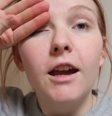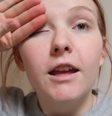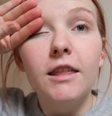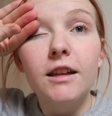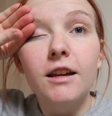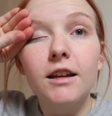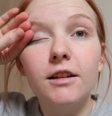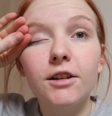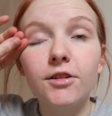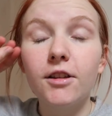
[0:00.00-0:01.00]
and
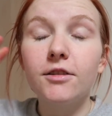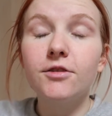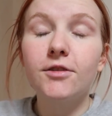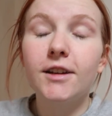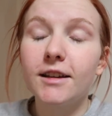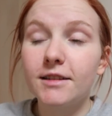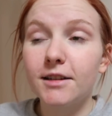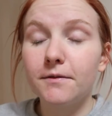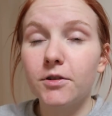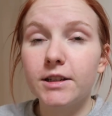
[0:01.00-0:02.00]
then go to the store and get
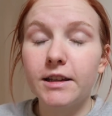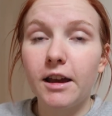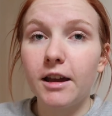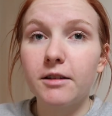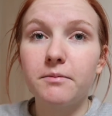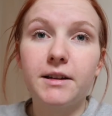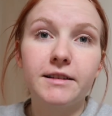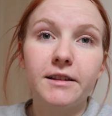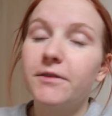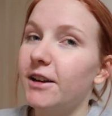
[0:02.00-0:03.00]
stuff for his cake
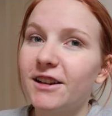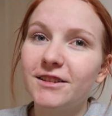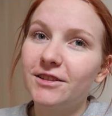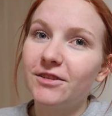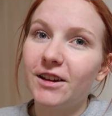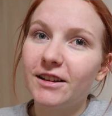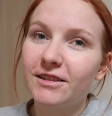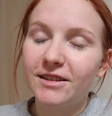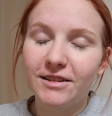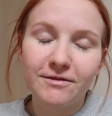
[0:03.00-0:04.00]
because I forgot to do
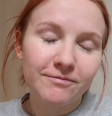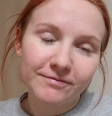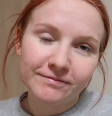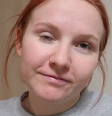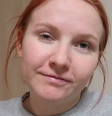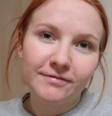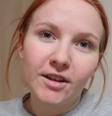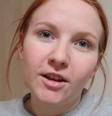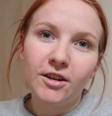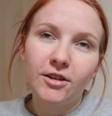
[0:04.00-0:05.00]
that.
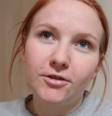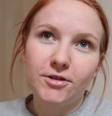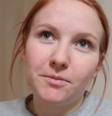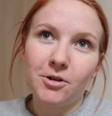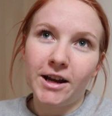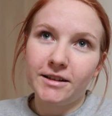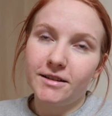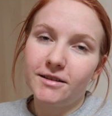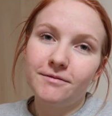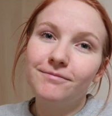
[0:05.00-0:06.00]
Who's
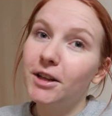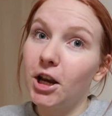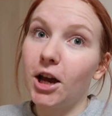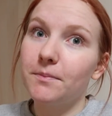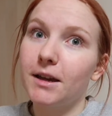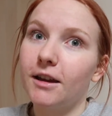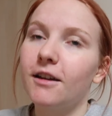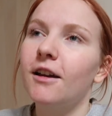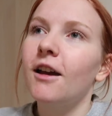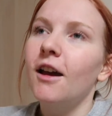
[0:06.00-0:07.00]
surprised? Not
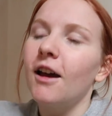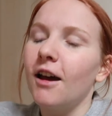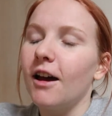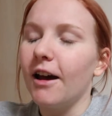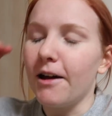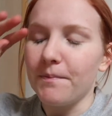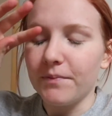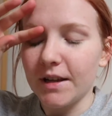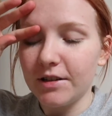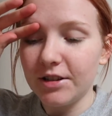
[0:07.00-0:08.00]
me.
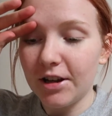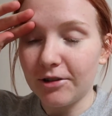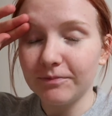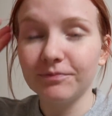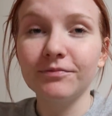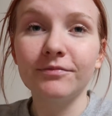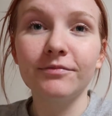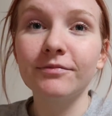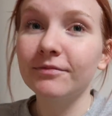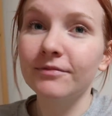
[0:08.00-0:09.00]
So
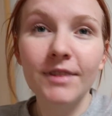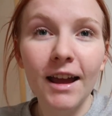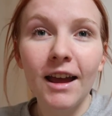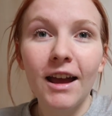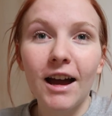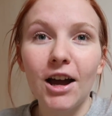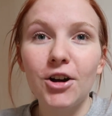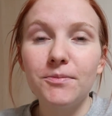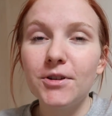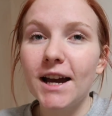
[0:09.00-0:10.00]
I
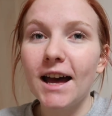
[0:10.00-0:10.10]
hope you